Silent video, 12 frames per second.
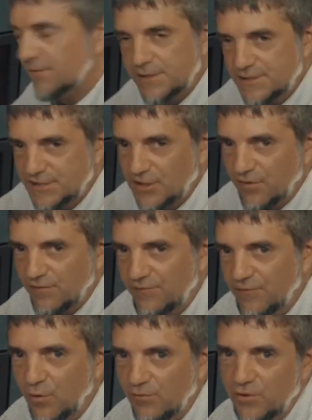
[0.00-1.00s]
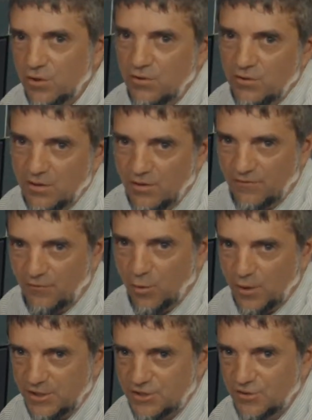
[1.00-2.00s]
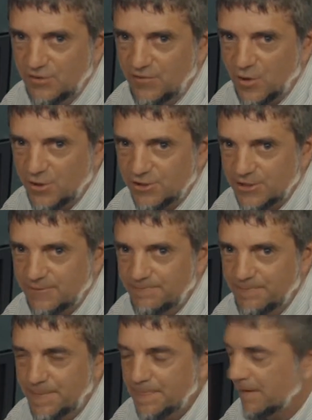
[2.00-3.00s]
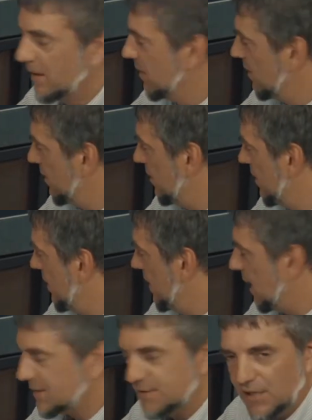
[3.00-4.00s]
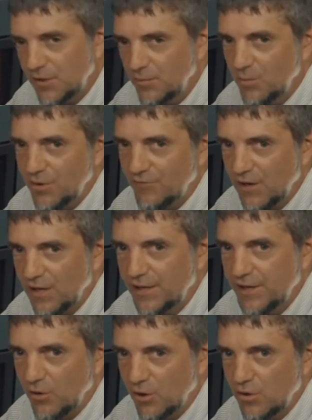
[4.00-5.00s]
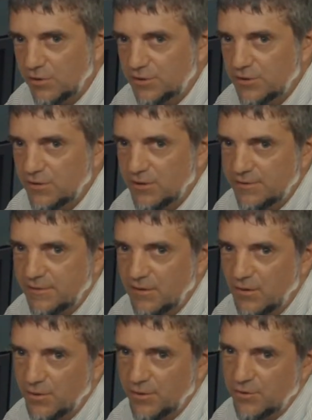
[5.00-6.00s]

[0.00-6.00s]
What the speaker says: This is our full view 42 version. It has a little more of a linear look to it, although